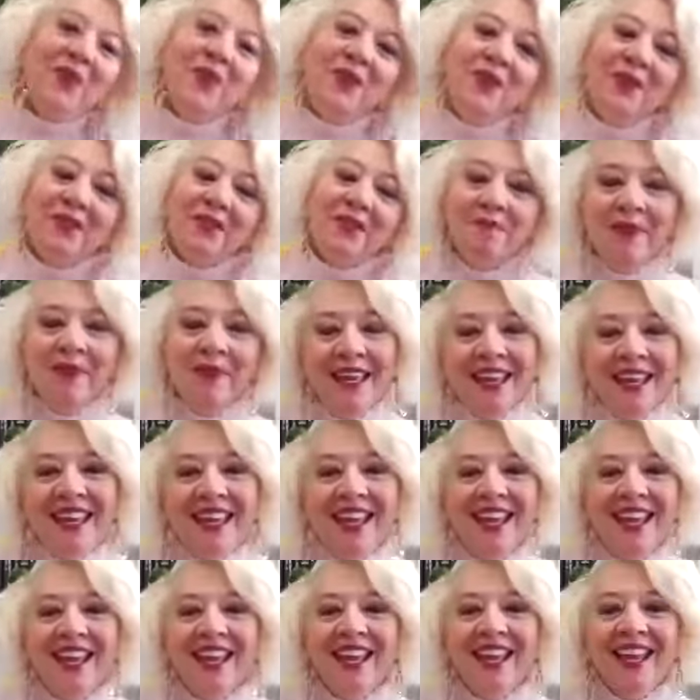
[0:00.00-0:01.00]
with
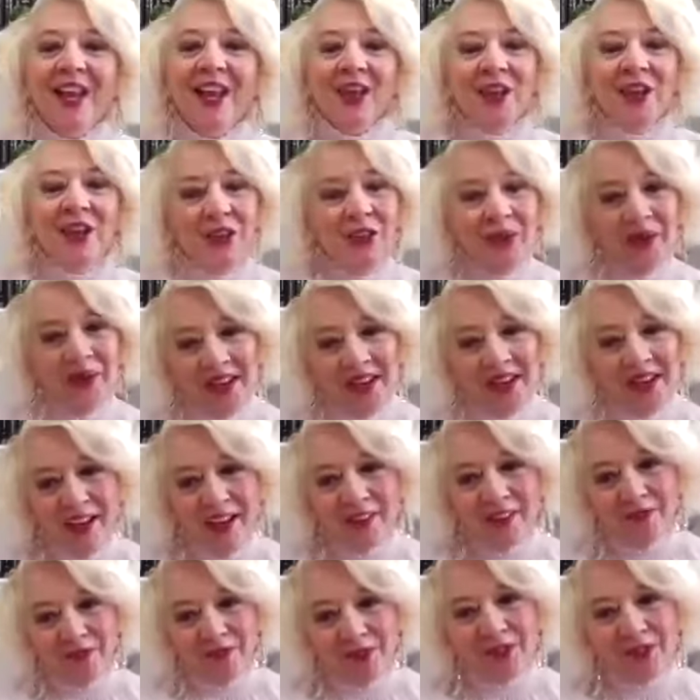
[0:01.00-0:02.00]
me,
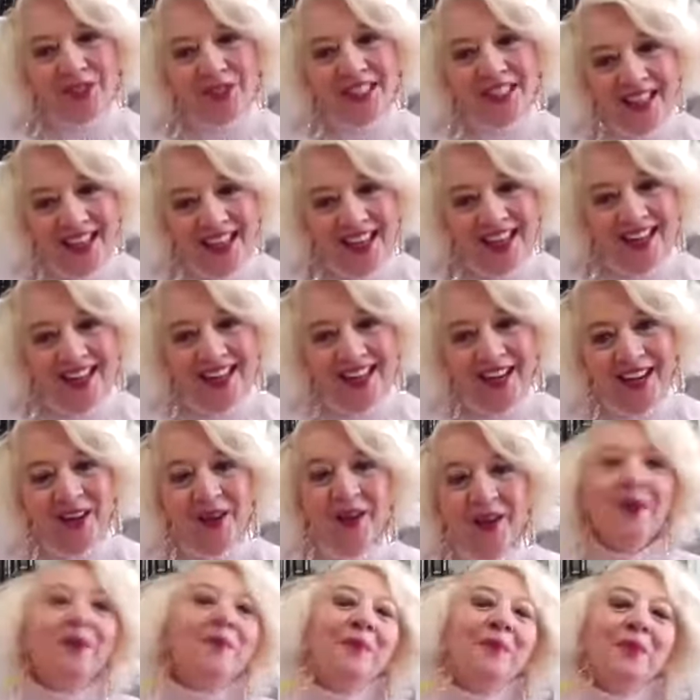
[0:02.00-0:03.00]
UNF's First Lady,
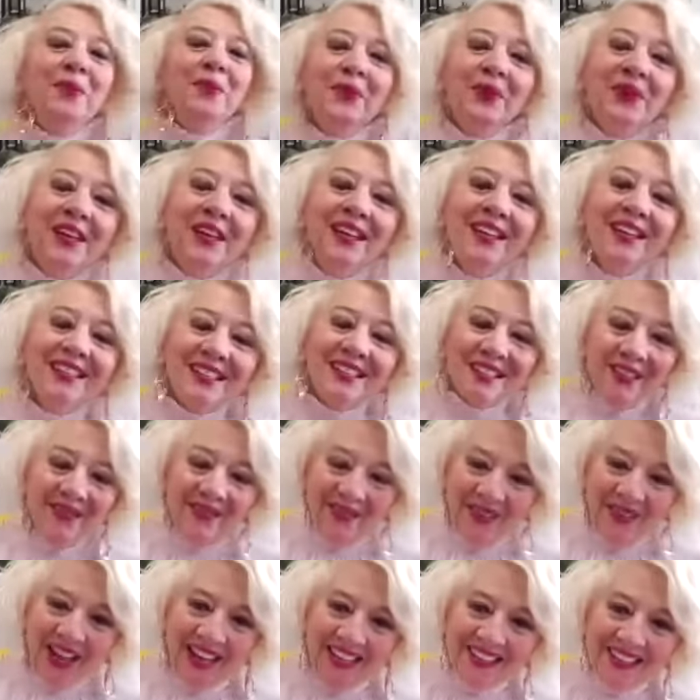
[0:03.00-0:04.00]
Maria
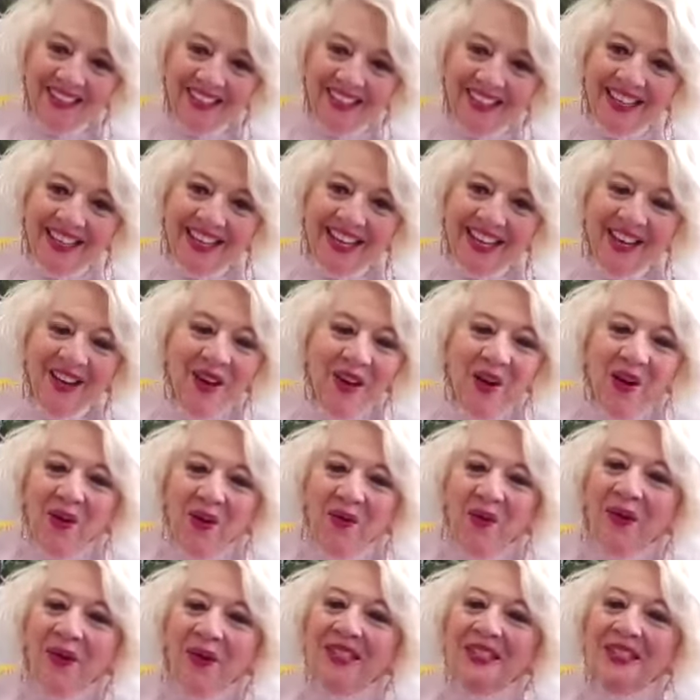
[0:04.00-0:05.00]
Szymanski.
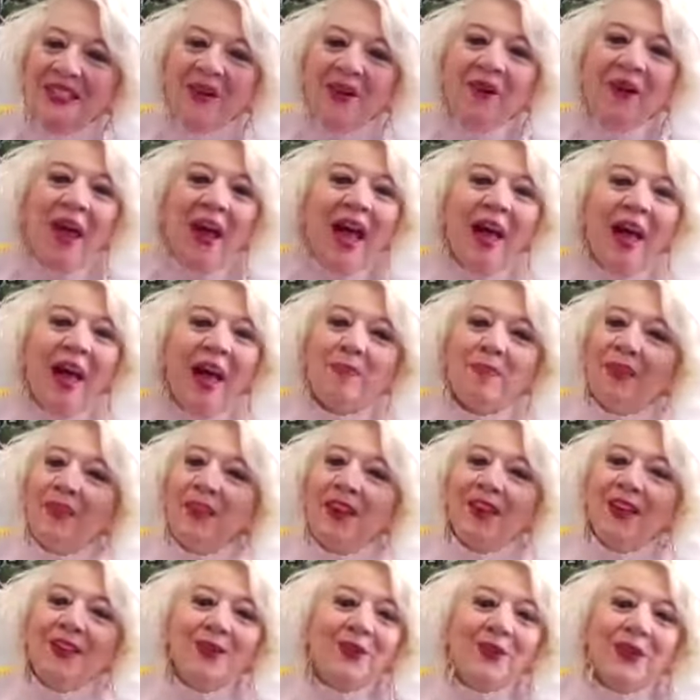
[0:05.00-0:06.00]
We're so happy
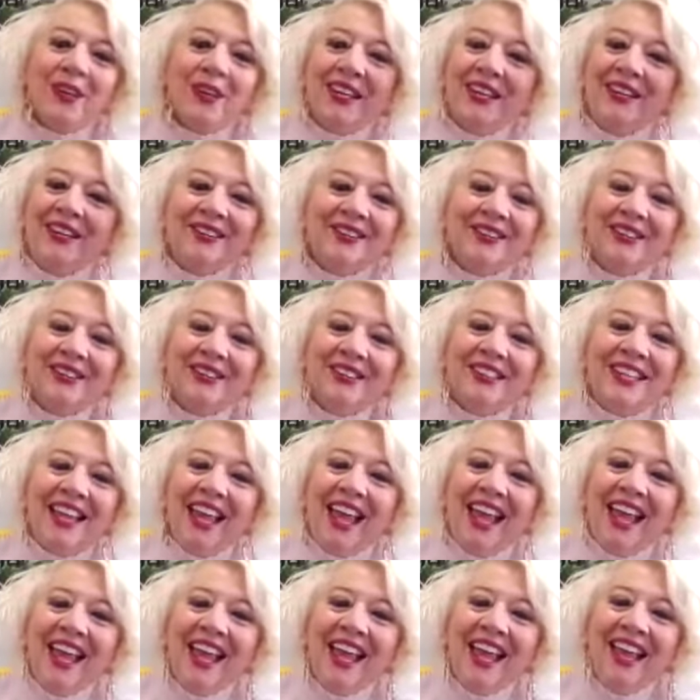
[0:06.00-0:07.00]
that you're here
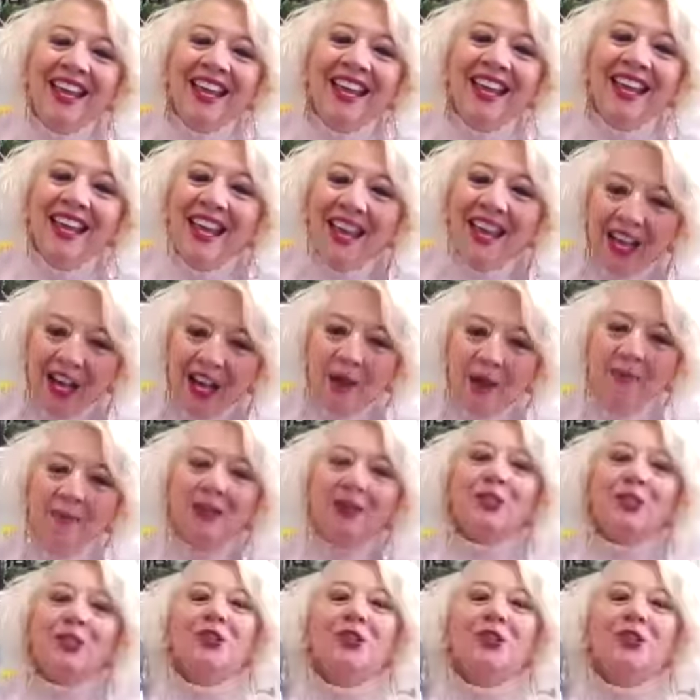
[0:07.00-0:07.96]
today. Come and